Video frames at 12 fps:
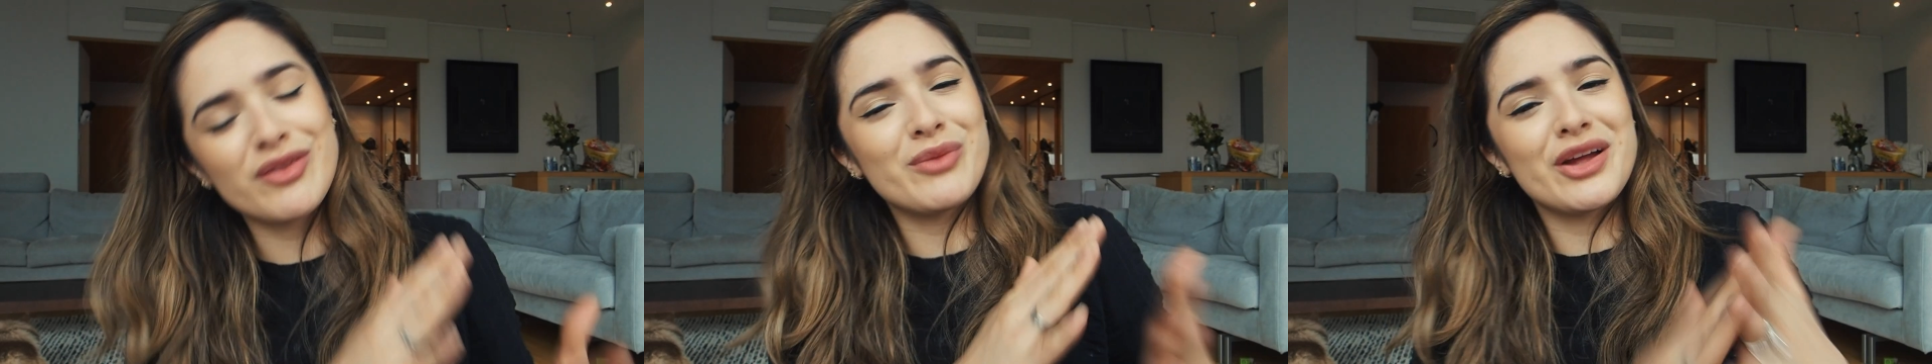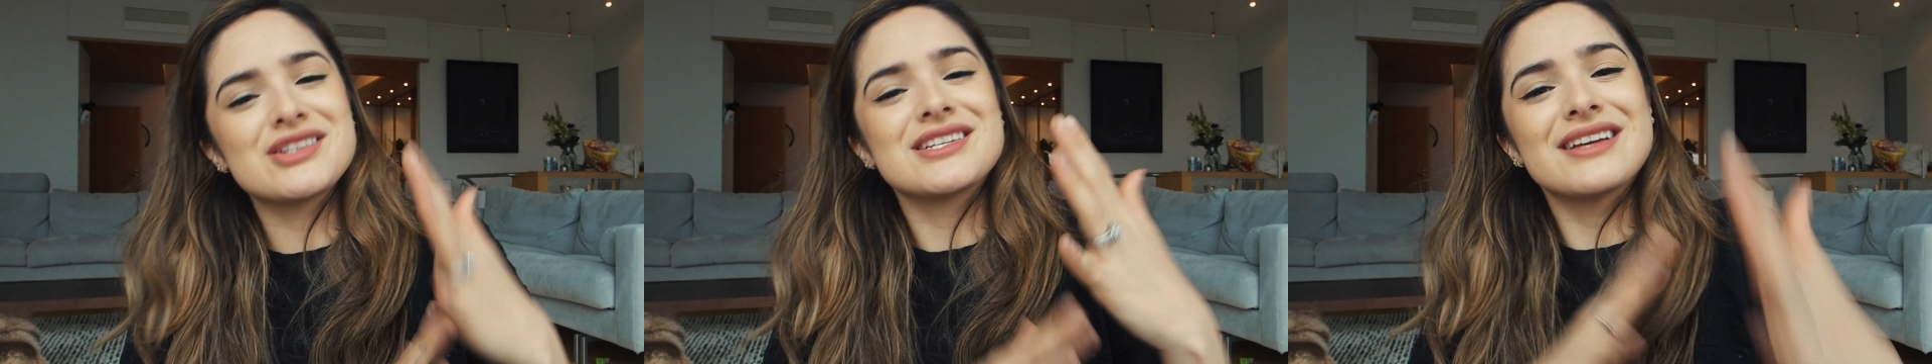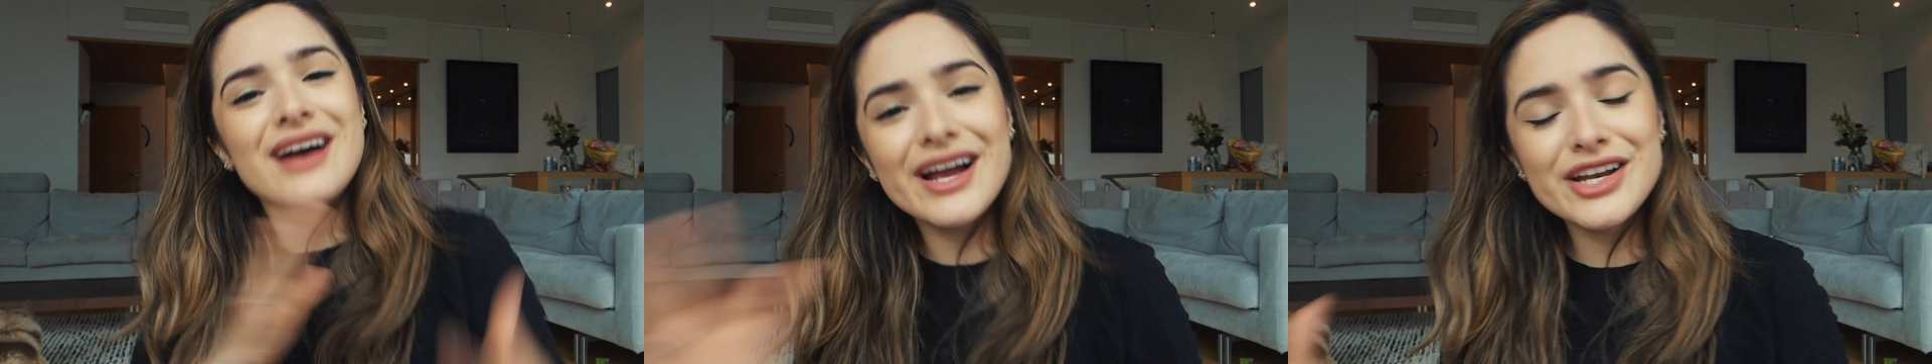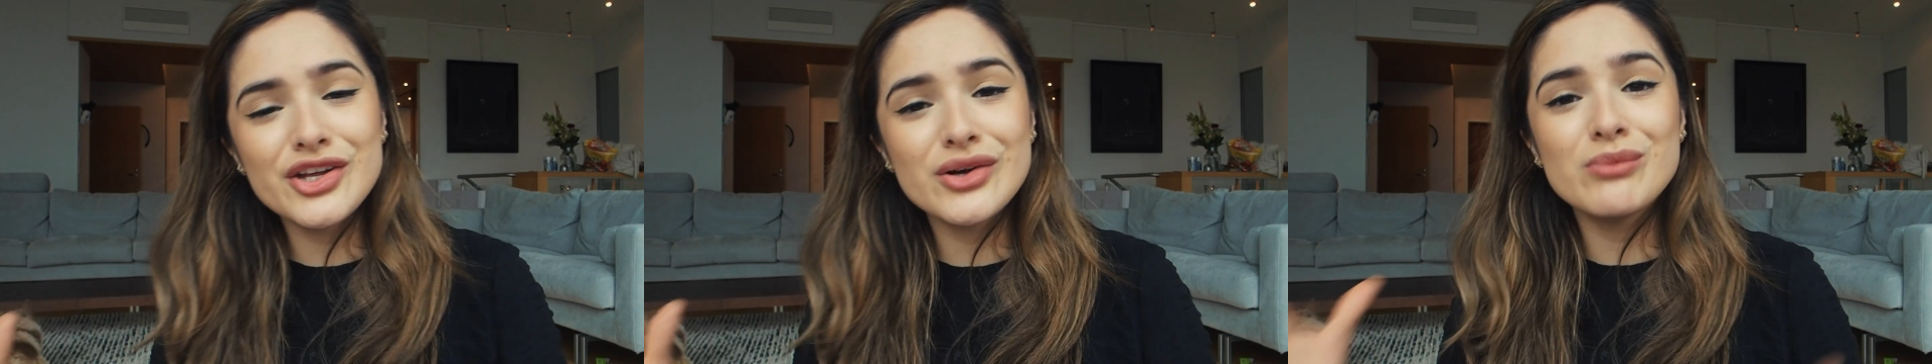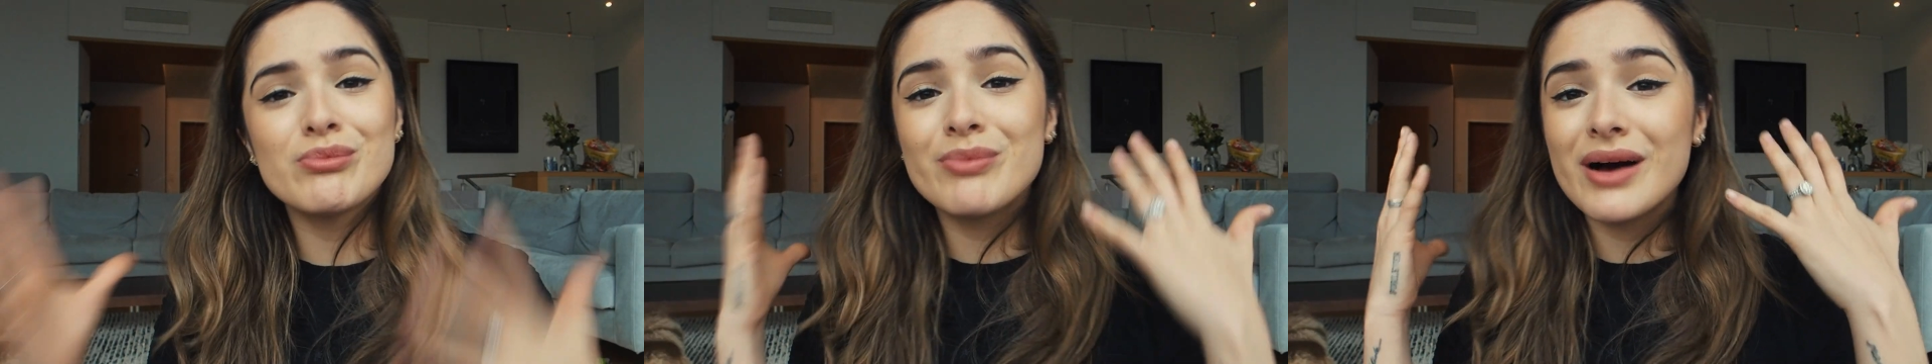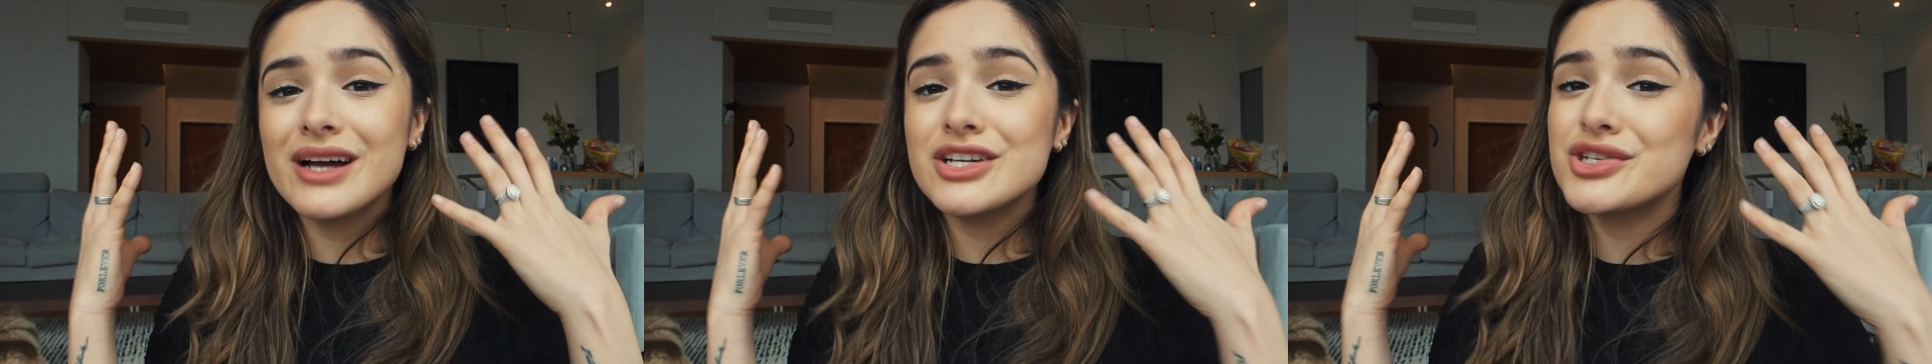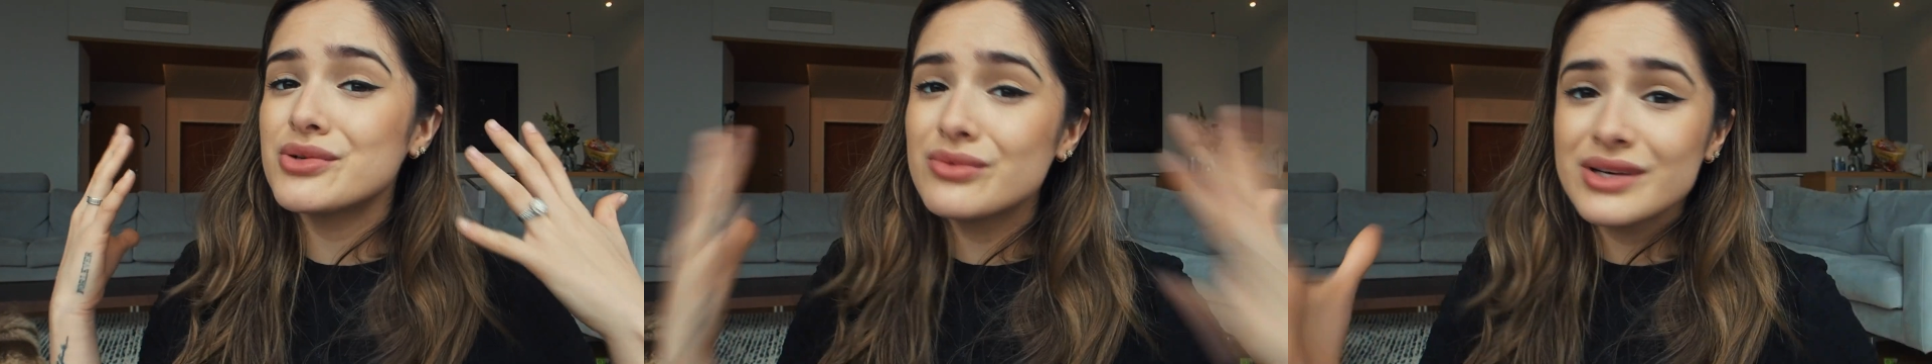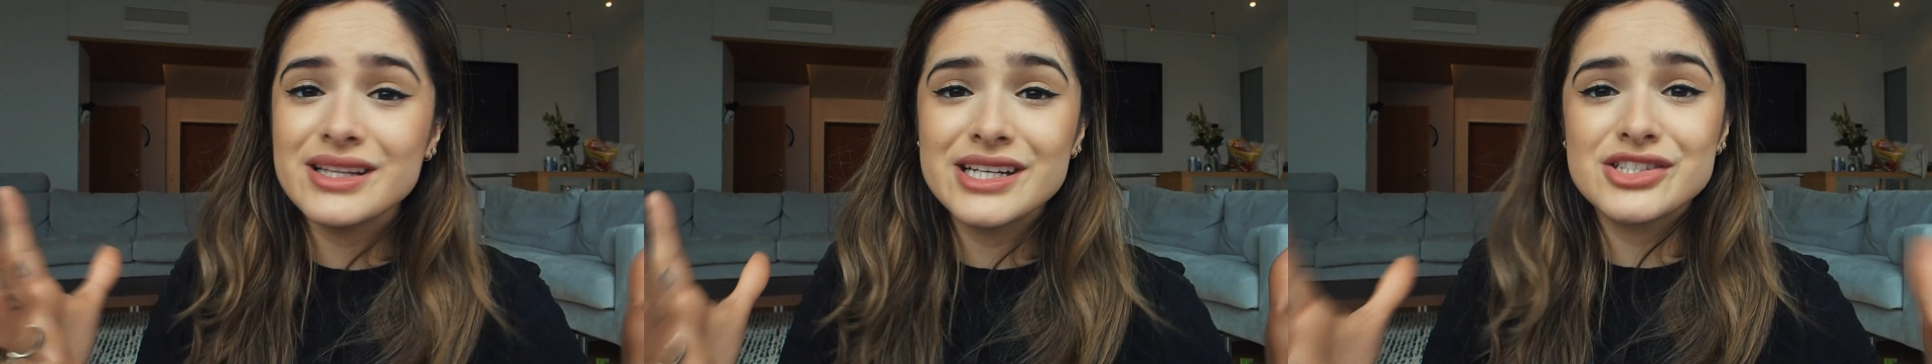them there to guide you, but she
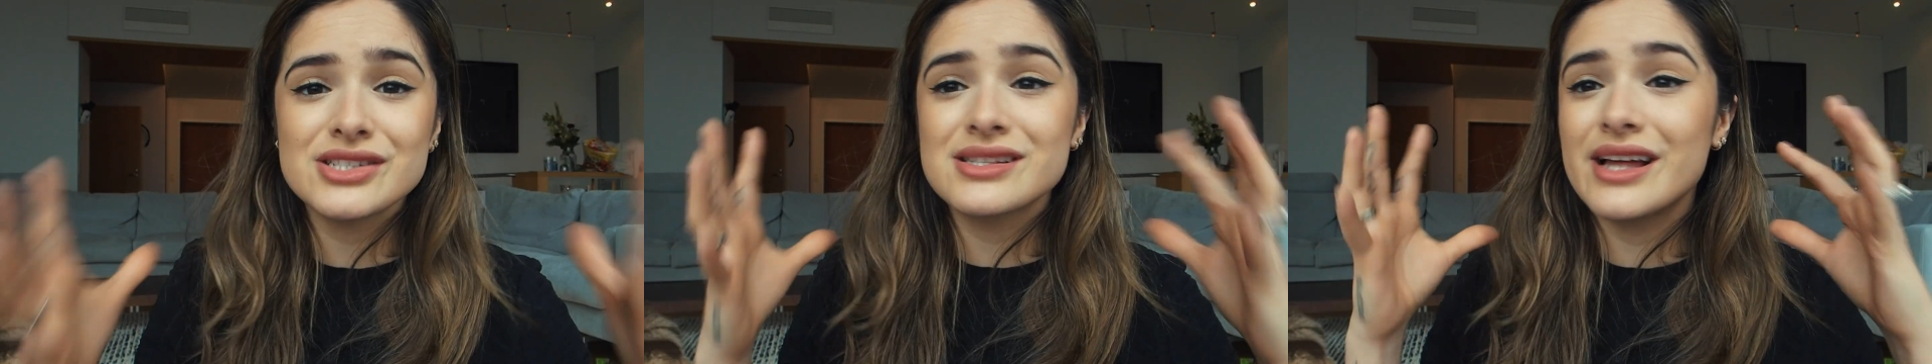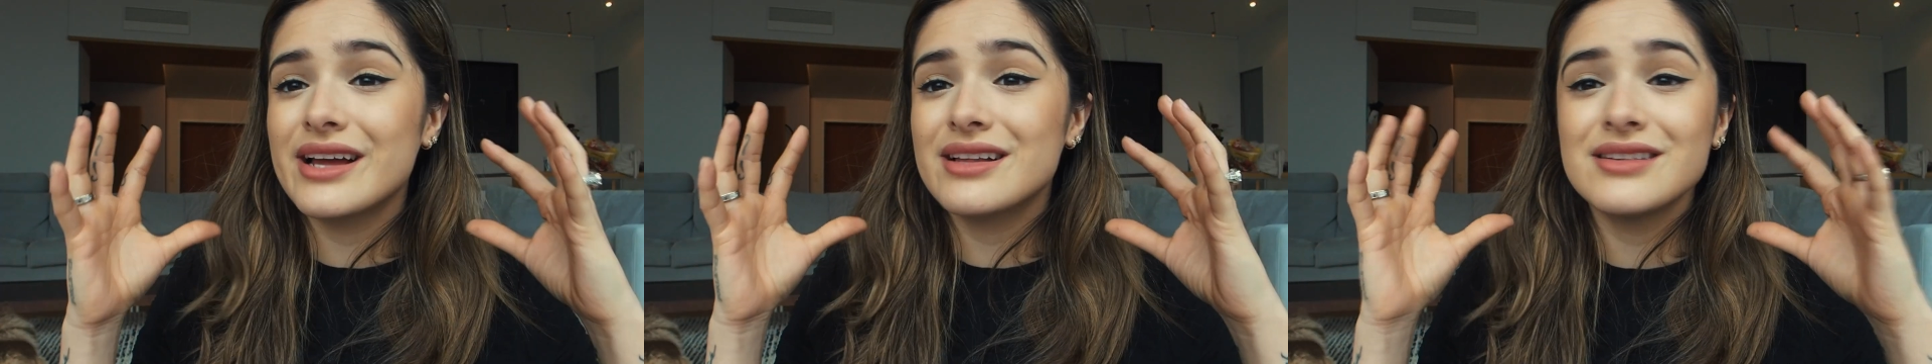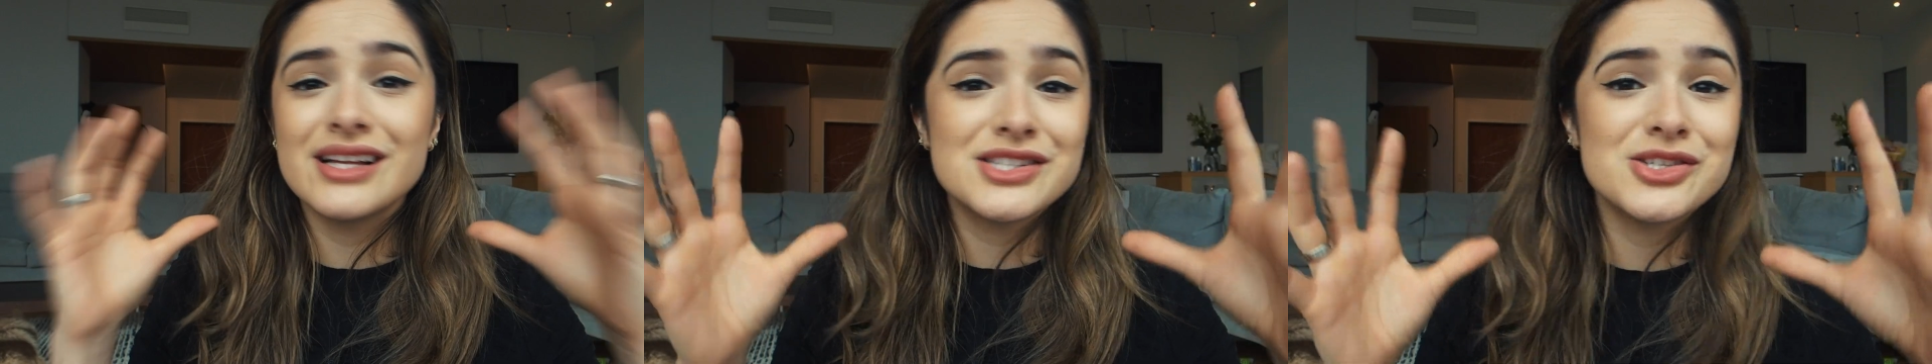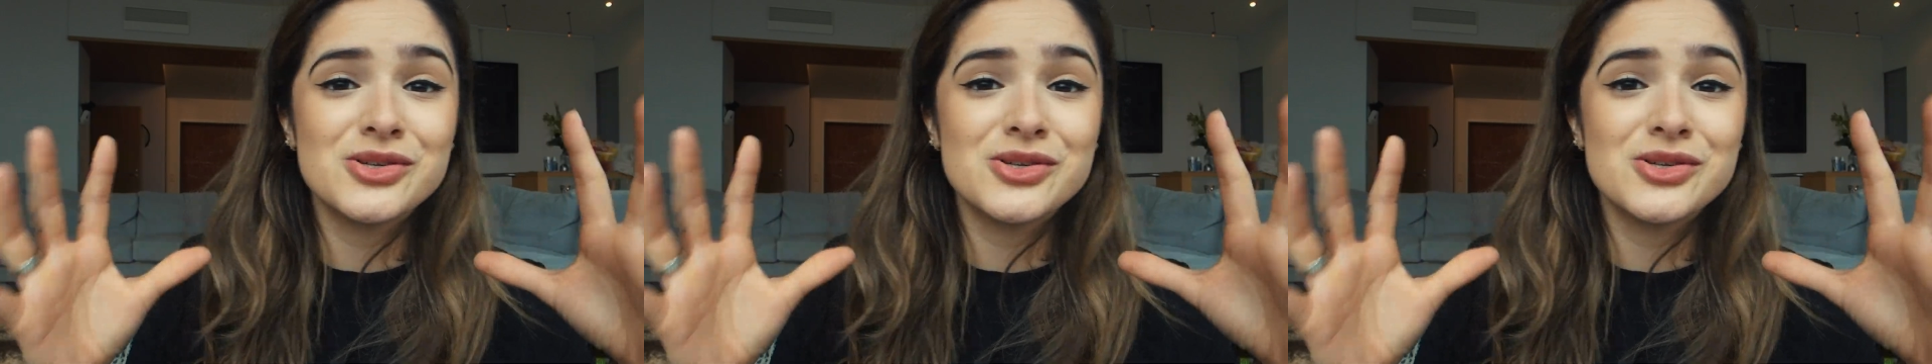really just like lets